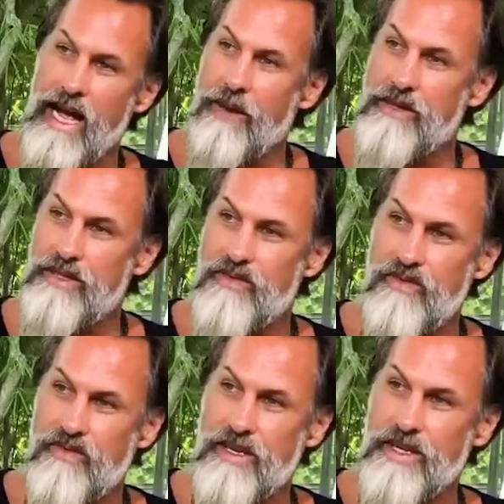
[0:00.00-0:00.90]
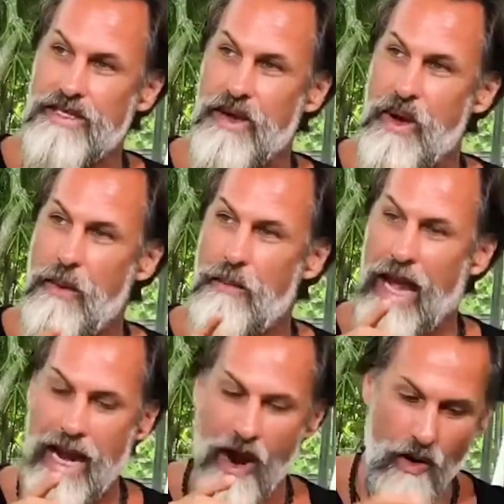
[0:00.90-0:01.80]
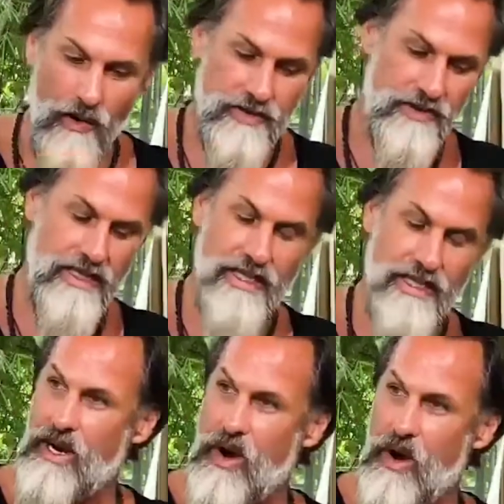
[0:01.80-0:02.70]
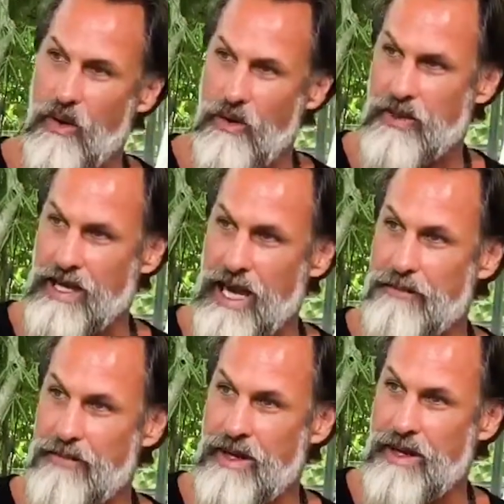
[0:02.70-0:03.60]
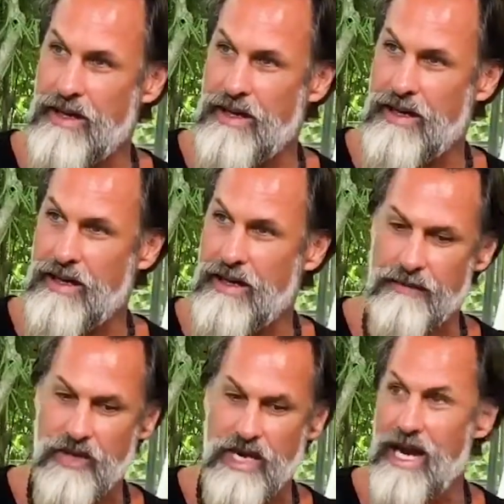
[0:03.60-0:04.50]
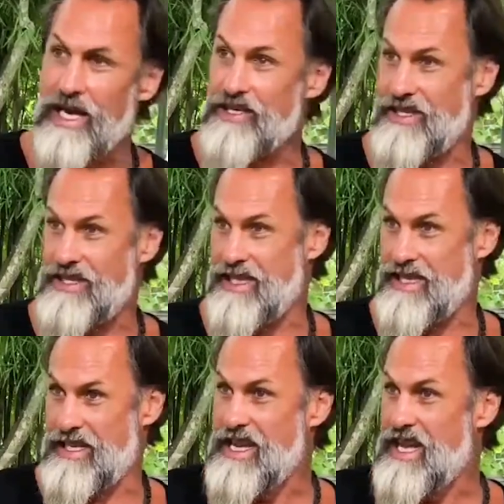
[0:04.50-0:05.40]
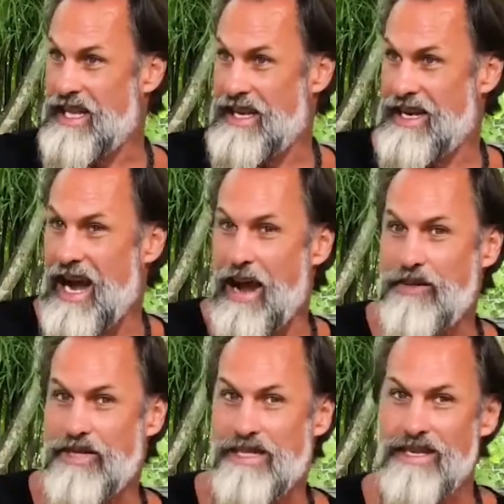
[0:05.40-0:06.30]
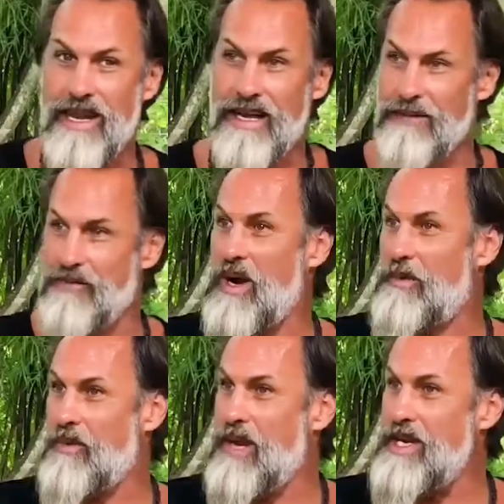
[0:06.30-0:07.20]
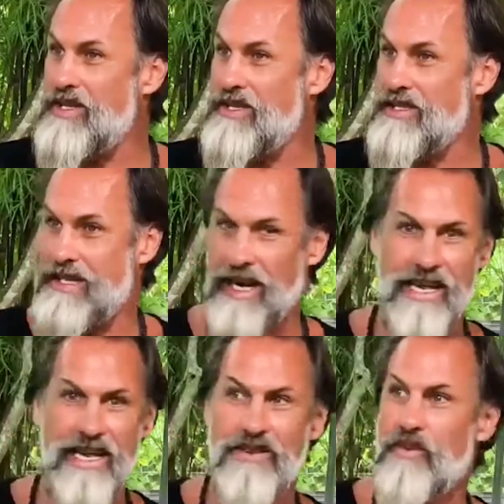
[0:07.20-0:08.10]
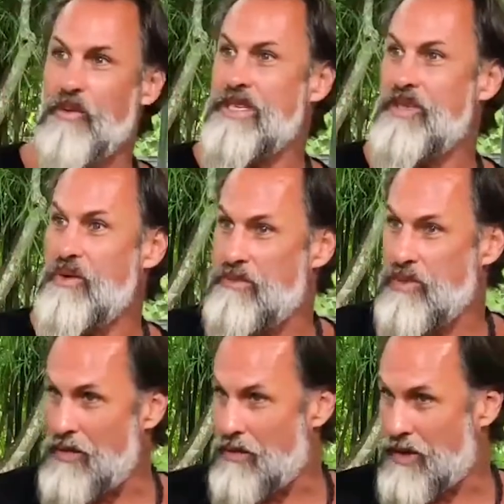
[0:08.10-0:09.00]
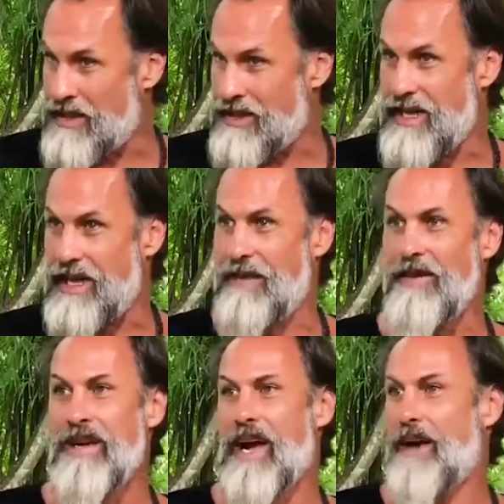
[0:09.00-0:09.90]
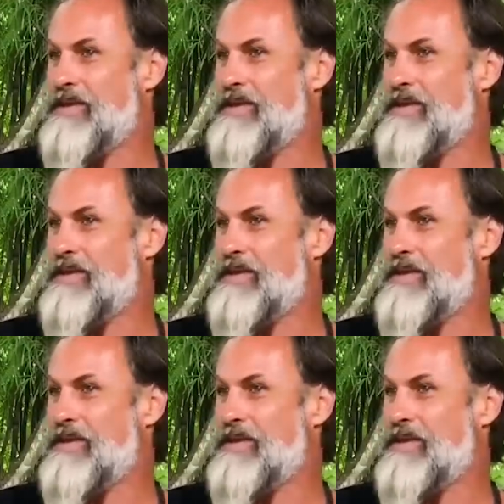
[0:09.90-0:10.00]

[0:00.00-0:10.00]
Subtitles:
I was fearless, but I also didn't take all the precautions, and like I was preparations. Like wasn't doing breath work at the time. I was